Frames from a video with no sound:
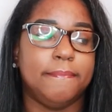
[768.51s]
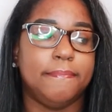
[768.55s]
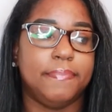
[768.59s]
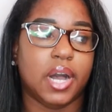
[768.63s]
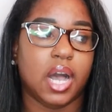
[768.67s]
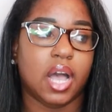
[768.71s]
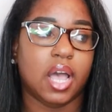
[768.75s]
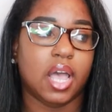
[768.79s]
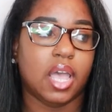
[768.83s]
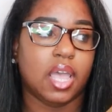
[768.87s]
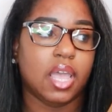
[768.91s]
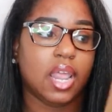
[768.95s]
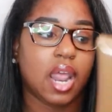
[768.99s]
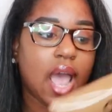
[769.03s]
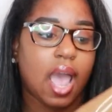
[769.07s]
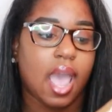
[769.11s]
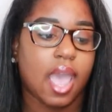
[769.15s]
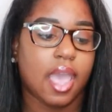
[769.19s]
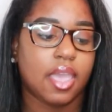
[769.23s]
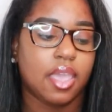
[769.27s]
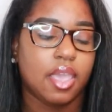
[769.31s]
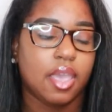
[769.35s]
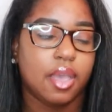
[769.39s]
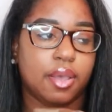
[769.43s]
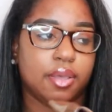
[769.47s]
but
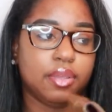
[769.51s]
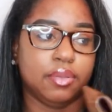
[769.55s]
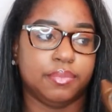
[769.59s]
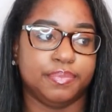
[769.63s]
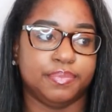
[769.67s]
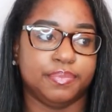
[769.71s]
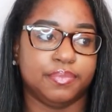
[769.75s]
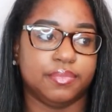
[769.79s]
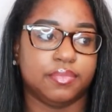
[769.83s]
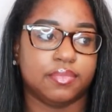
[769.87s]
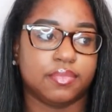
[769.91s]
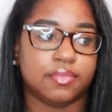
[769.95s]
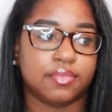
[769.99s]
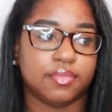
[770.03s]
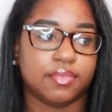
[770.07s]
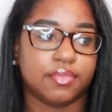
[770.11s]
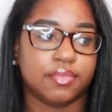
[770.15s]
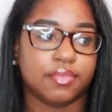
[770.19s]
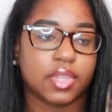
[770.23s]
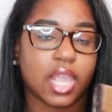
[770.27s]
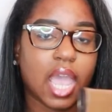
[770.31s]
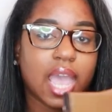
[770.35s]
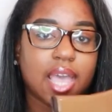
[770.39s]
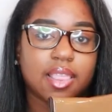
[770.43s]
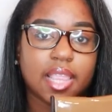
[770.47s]

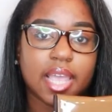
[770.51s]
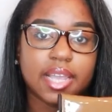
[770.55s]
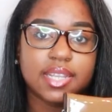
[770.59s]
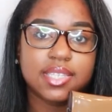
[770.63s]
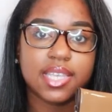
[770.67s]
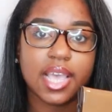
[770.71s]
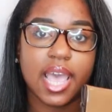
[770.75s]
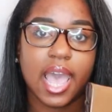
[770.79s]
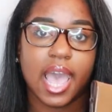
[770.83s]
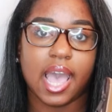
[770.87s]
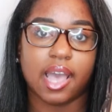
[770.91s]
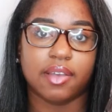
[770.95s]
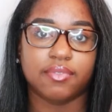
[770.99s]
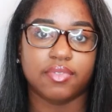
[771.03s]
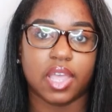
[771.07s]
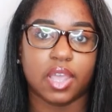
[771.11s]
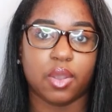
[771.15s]
I like to have,